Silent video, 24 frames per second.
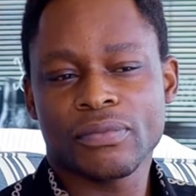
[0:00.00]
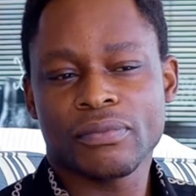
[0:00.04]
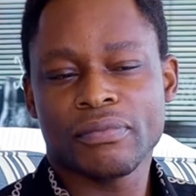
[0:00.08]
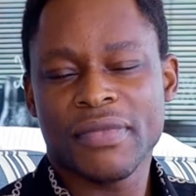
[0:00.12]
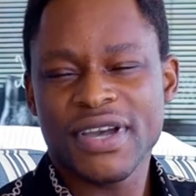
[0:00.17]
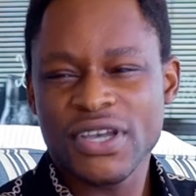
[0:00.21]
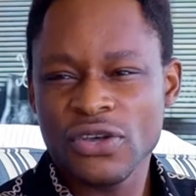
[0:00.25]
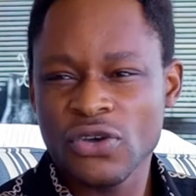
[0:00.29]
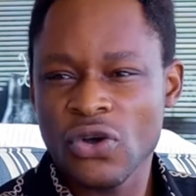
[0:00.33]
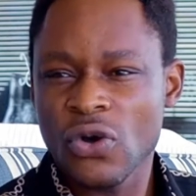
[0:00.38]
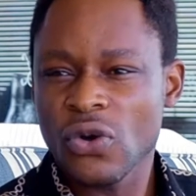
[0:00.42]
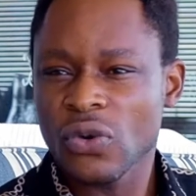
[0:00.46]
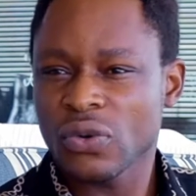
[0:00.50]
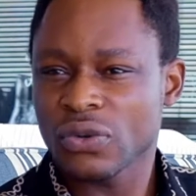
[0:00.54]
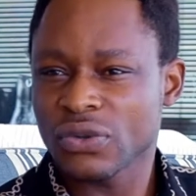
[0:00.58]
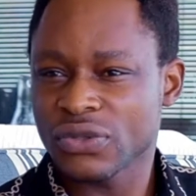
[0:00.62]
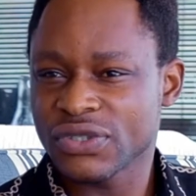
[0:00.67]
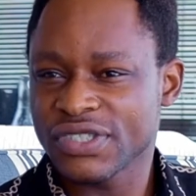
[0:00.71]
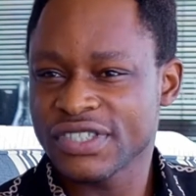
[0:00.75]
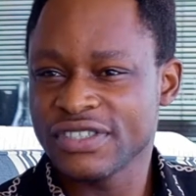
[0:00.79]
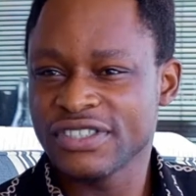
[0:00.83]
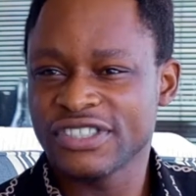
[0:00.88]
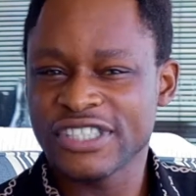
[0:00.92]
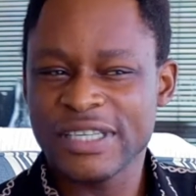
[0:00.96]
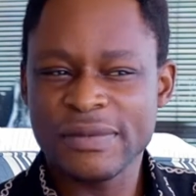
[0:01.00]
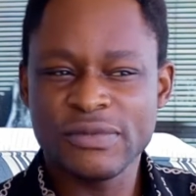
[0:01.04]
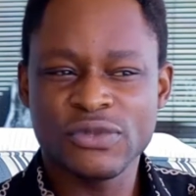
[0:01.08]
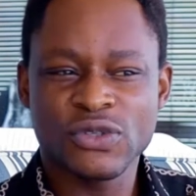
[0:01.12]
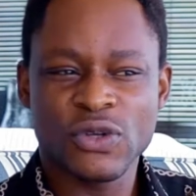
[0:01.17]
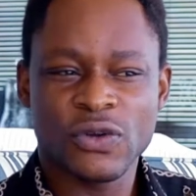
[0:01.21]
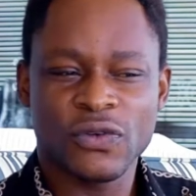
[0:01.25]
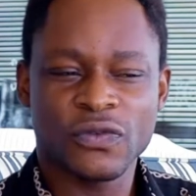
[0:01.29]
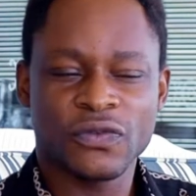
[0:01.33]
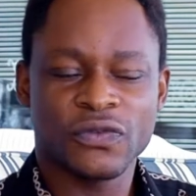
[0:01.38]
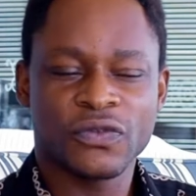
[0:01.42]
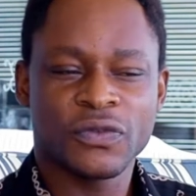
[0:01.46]
my goals in terms
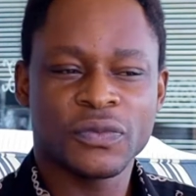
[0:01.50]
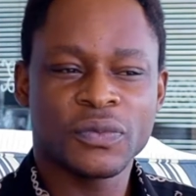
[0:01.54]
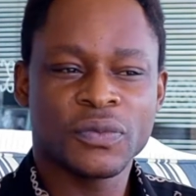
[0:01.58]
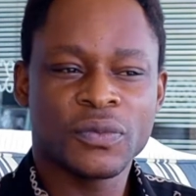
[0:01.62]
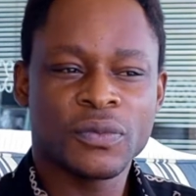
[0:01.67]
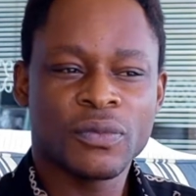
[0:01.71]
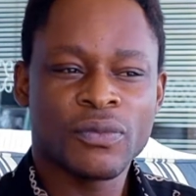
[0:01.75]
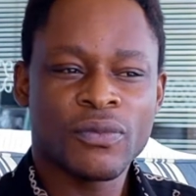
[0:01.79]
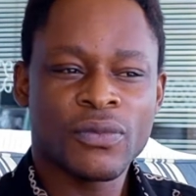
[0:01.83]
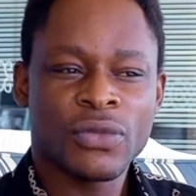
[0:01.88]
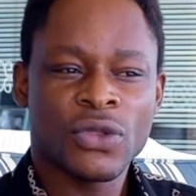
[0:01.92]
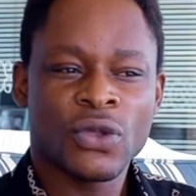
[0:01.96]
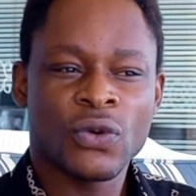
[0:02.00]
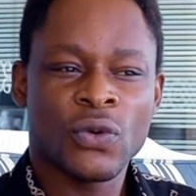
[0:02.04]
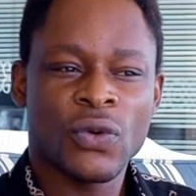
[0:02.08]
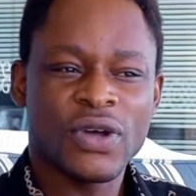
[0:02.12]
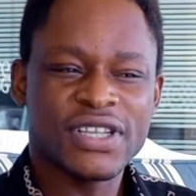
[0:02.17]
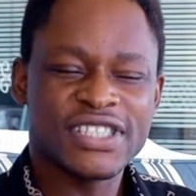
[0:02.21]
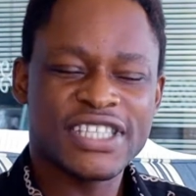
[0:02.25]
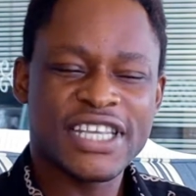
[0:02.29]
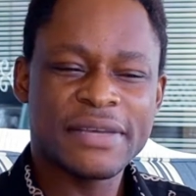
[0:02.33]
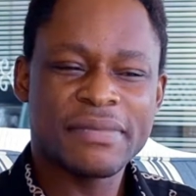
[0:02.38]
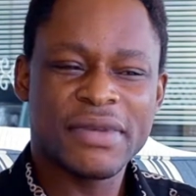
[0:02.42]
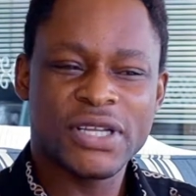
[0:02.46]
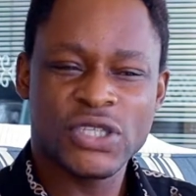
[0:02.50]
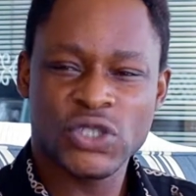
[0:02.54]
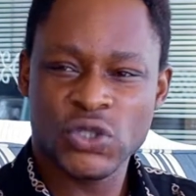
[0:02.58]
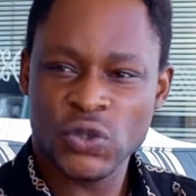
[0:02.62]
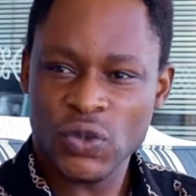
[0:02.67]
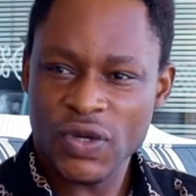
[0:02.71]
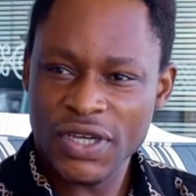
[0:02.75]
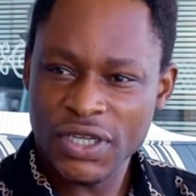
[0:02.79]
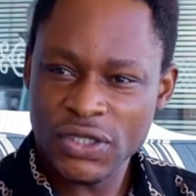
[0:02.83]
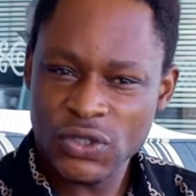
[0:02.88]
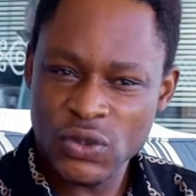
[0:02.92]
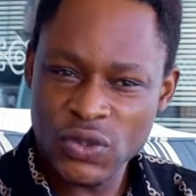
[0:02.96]
of what am I
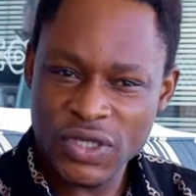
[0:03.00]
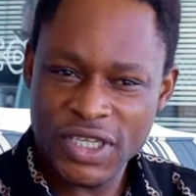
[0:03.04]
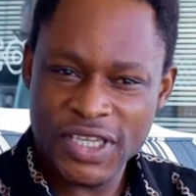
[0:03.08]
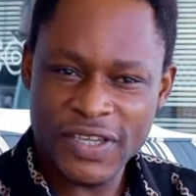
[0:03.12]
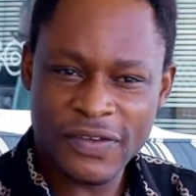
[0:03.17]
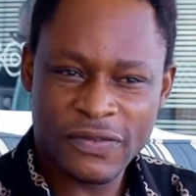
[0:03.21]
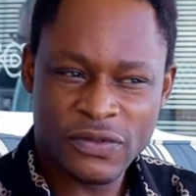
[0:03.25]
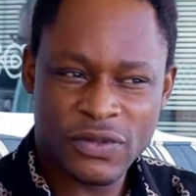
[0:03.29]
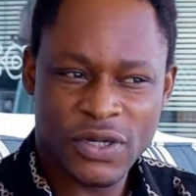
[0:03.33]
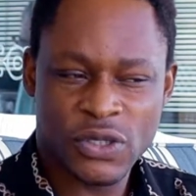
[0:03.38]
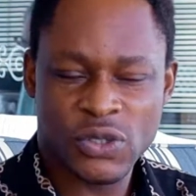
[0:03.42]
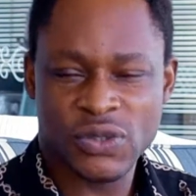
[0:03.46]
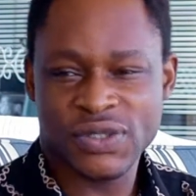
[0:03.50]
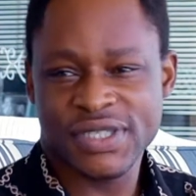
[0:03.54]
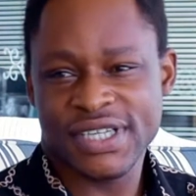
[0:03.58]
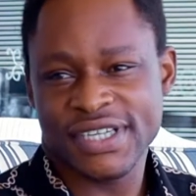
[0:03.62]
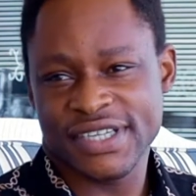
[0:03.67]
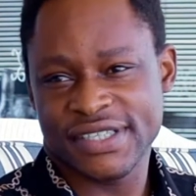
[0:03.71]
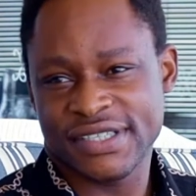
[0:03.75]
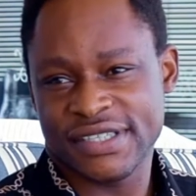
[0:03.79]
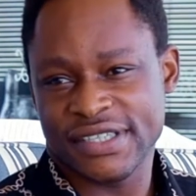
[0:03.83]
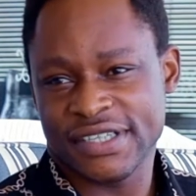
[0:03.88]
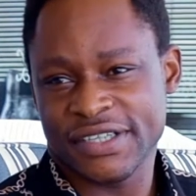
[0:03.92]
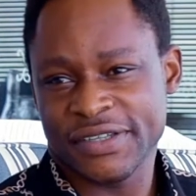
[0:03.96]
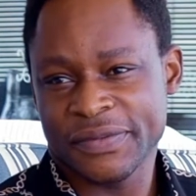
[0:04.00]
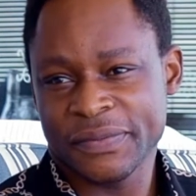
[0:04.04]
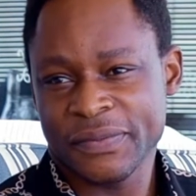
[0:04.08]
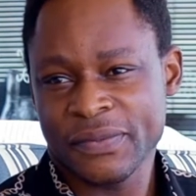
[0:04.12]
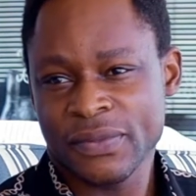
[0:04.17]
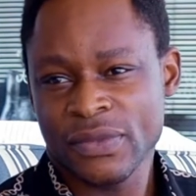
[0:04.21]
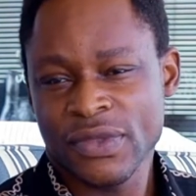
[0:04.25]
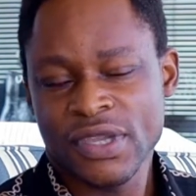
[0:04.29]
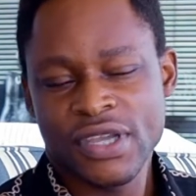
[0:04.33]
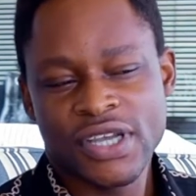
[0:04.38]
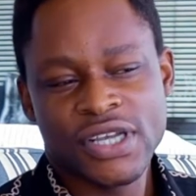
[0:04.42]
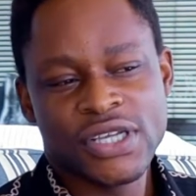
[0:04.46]
trying to give to the society.
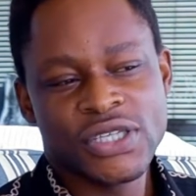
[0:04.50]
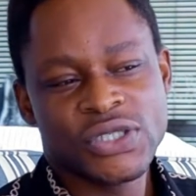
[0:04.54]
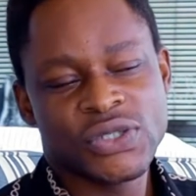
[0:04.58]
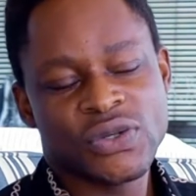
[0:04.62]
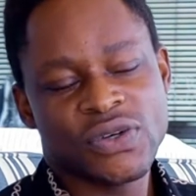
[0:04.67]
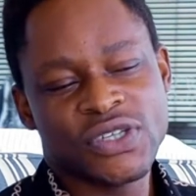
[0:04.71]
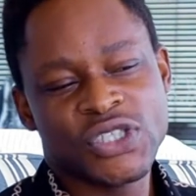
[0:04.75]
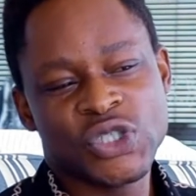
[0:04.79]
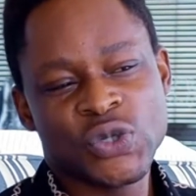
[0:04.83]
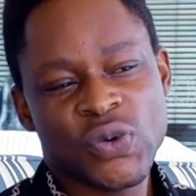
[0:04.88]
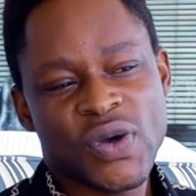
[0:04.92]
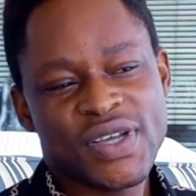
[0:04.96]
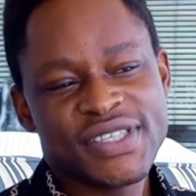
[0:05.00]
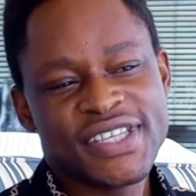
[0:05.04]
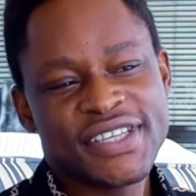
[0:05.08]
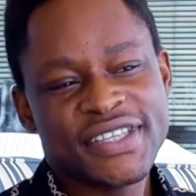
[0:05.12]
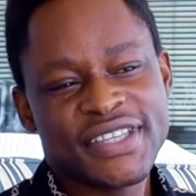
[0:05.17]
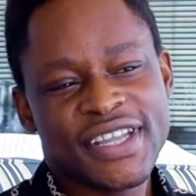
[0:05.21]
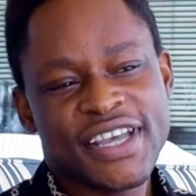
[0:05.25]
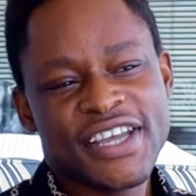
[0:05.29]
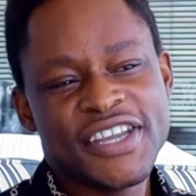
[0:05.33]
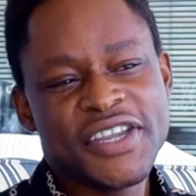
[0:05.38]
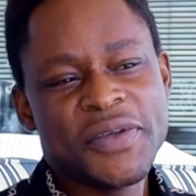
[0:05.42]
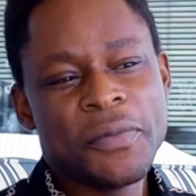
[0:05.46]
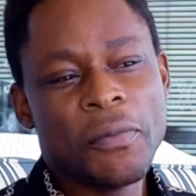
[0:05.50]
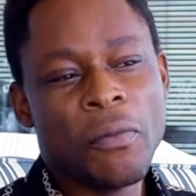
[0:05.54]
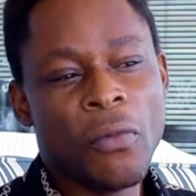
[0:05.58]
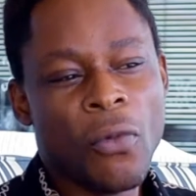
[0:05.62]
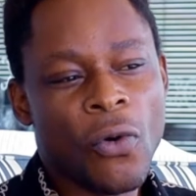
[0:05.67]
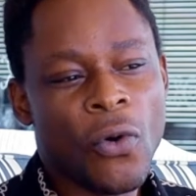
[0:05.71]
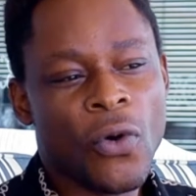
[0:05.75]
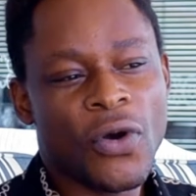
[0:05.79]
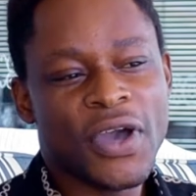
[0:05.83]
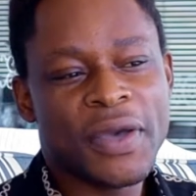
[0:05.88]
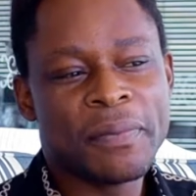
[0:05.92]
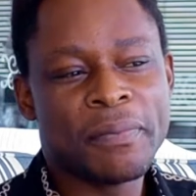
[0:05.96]
So it wasn't
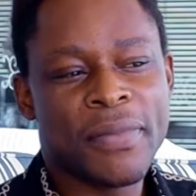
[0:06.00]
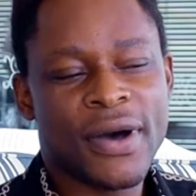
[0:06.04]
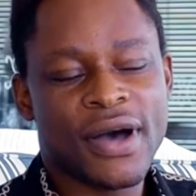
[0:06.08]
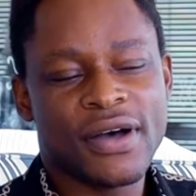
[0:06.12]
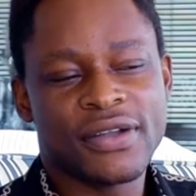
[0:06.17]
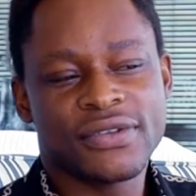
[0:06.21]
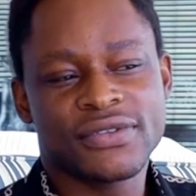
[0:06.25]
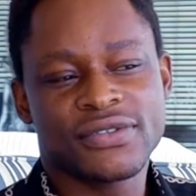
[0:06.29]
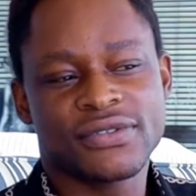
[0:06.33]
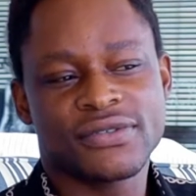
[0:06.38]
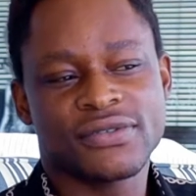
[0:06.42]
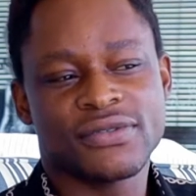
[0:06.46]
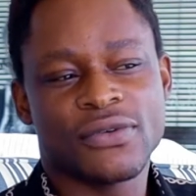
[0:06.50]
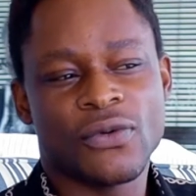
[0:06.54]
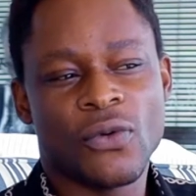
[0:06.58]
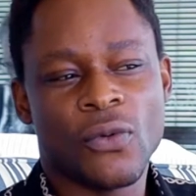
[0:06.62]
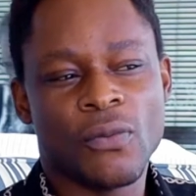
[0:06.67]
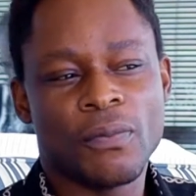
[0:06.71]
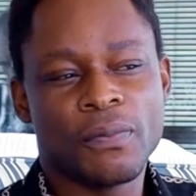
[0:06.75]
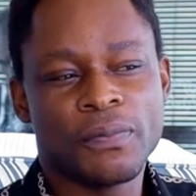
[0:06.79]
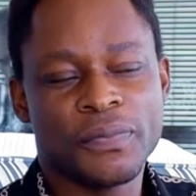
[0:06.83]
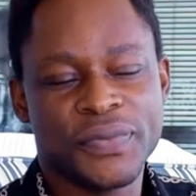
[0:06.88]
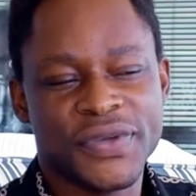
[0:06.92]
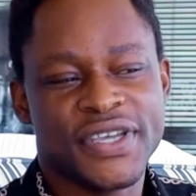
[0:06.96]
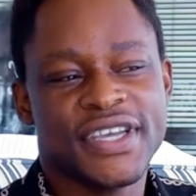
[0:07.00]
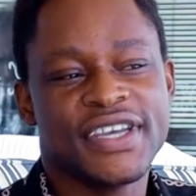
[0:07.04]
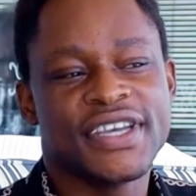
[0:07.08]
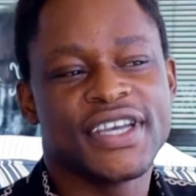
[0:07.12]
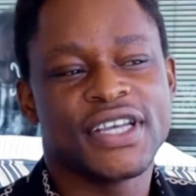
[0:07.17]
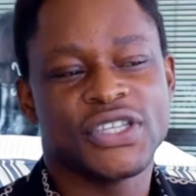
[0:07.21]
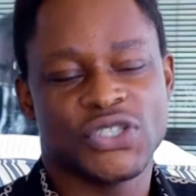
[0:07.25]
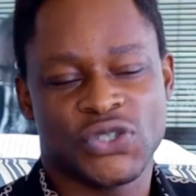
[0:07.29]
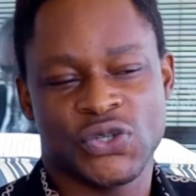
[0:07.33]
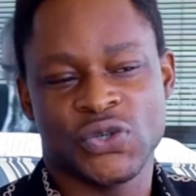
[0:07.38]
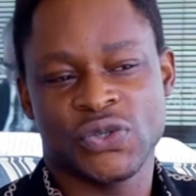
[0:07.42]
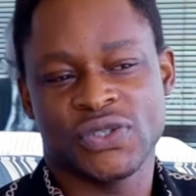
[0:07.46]
anymore about being
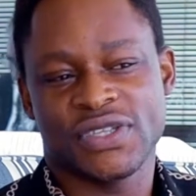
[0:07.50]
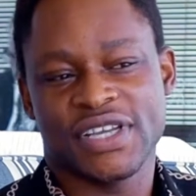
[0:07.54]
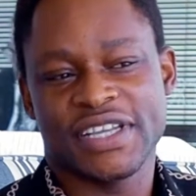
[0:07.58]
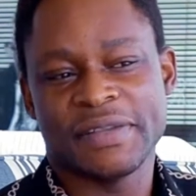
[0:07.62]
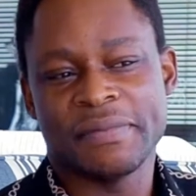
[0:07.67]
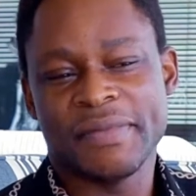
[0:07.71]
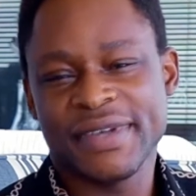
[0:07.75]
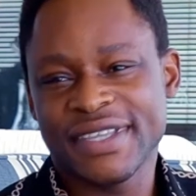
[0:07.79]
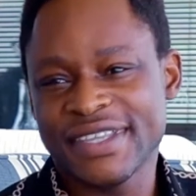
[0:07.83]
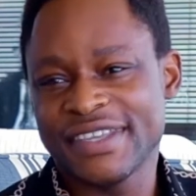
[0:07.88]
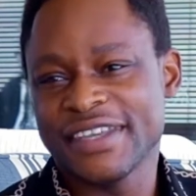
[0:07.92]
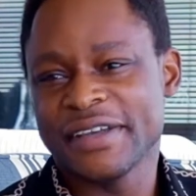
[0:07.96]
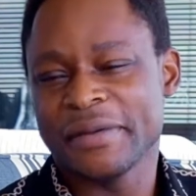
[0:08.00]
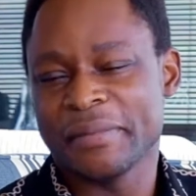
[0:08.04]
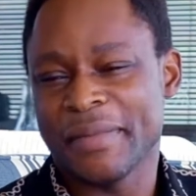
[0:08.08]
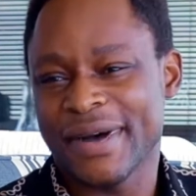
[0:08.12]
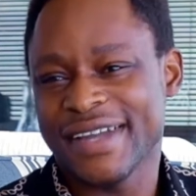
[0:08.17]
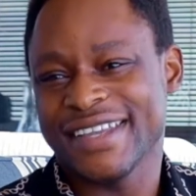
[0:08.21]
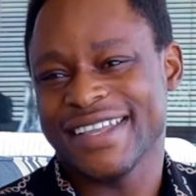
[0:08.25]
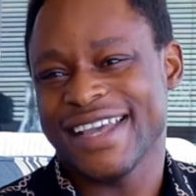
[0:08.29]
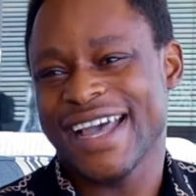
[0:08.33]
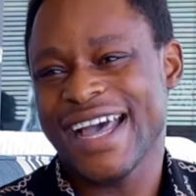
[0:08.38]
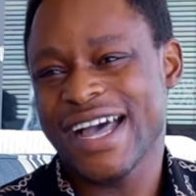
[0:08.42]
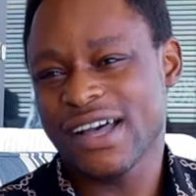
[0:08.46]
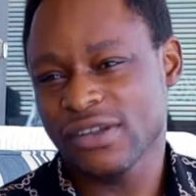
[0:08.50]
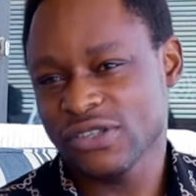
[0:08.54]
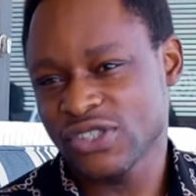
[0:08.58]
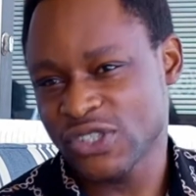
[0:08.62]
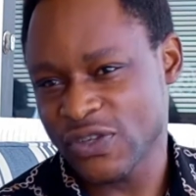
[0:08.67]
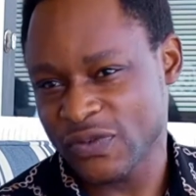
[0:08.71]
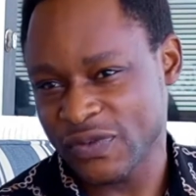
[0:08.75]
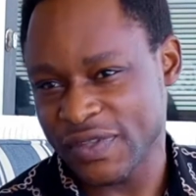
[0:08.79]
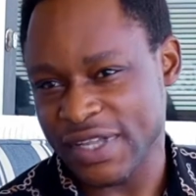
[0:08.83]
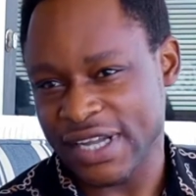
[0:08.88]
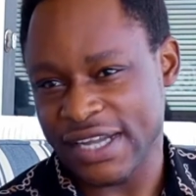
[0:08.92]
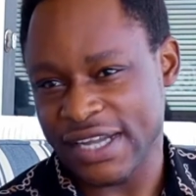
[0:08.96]
a tutor and making money out of